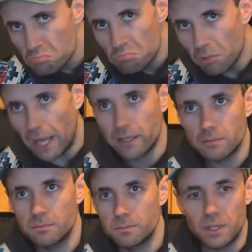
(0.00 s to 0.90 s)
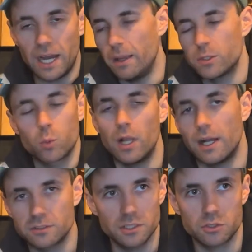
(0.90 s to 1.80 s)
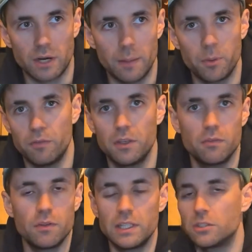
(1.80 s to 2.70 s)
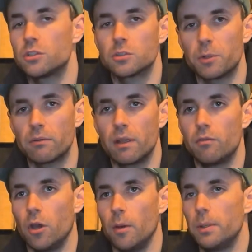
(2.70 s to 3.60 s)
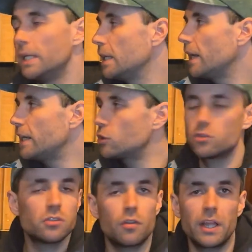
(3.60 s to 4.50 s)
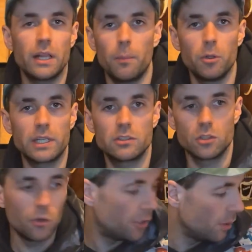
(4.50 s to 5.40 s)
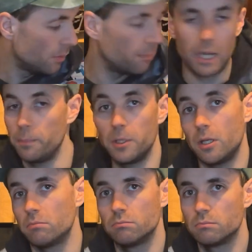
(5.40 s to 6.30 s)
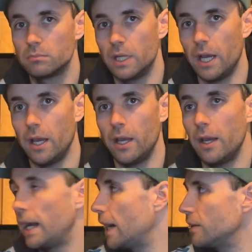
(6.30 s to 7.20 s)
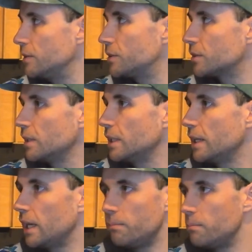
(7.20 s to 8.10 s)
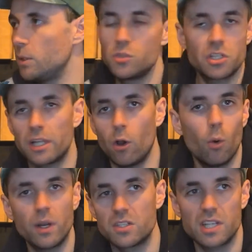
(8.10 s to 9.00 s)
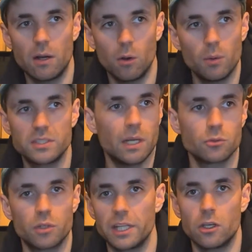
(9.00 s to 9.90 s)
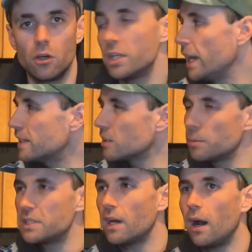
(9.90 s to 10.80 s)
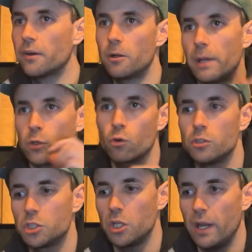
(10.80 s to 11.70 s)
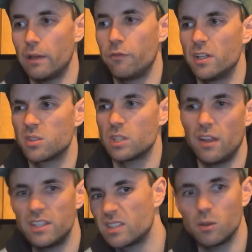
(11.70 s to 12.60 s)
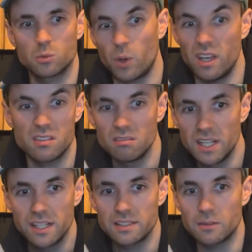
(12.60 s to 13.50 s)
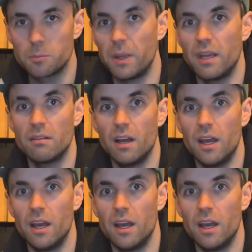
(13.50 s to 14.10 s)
like, it's well hard to describe, but if you listen to a spring reverb, it just does the thing that plugins don't do, in my opinion. And it musically always sounds really good. It sounds a bit darker and a bit crunchier, and at first I was like, this sounds weird. Sounds a bit